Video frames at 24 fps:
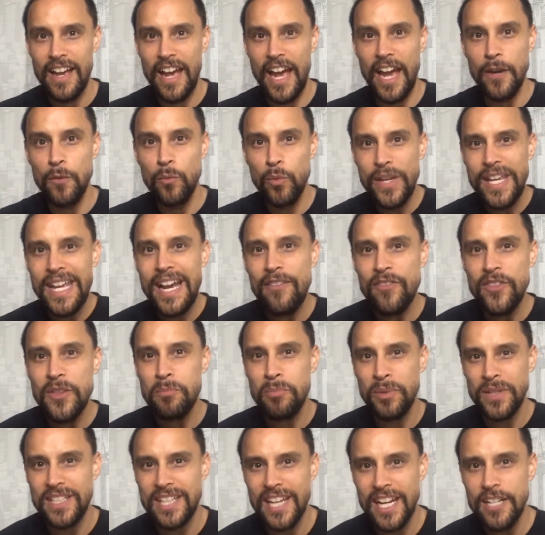And we have the
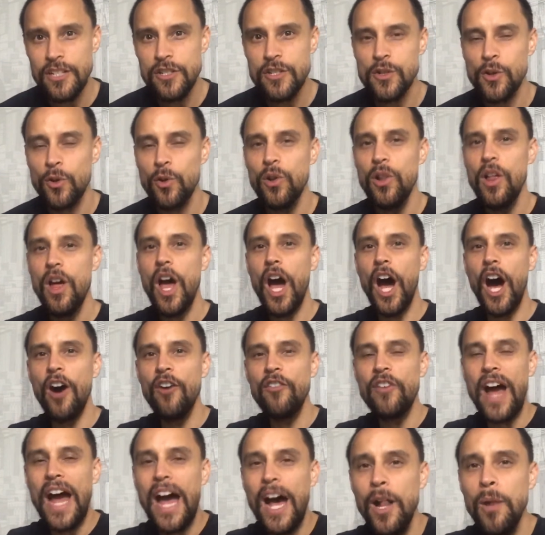potential
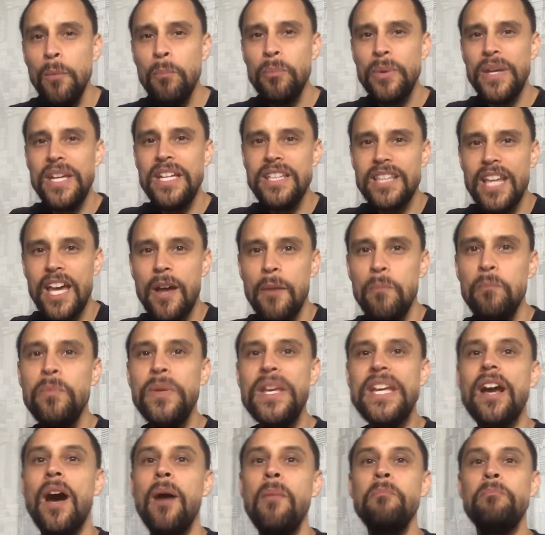of helping them
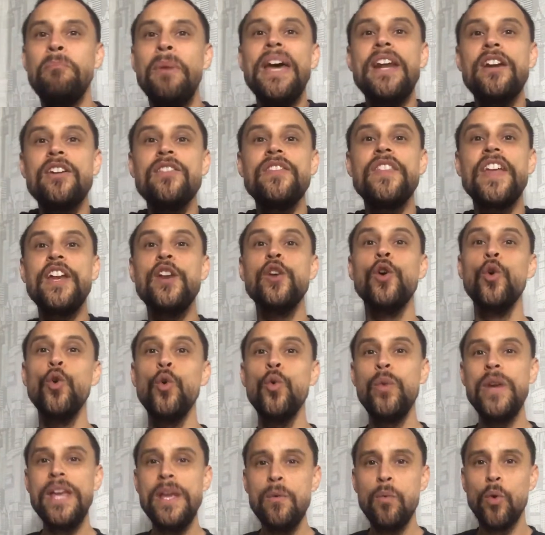become better than who
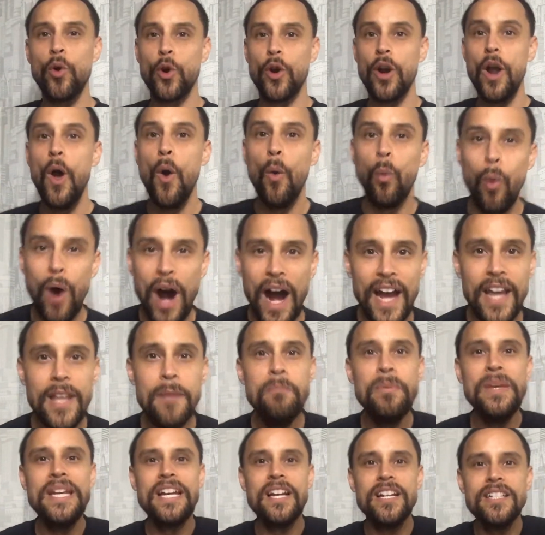we were. Why?
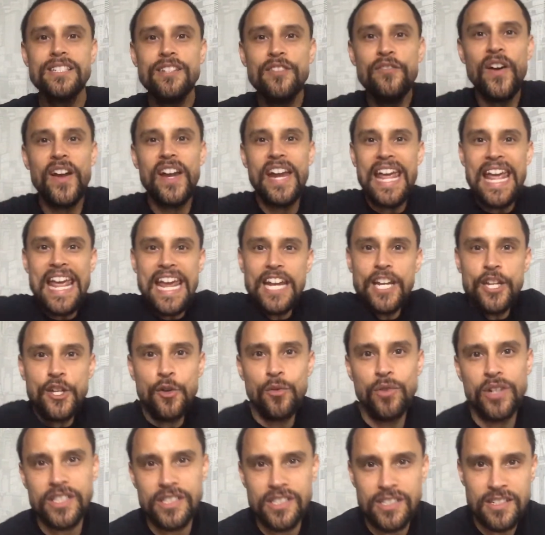Because of the
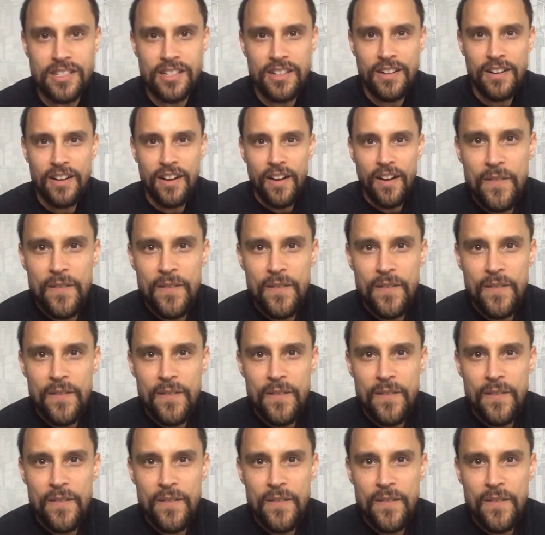ignorance.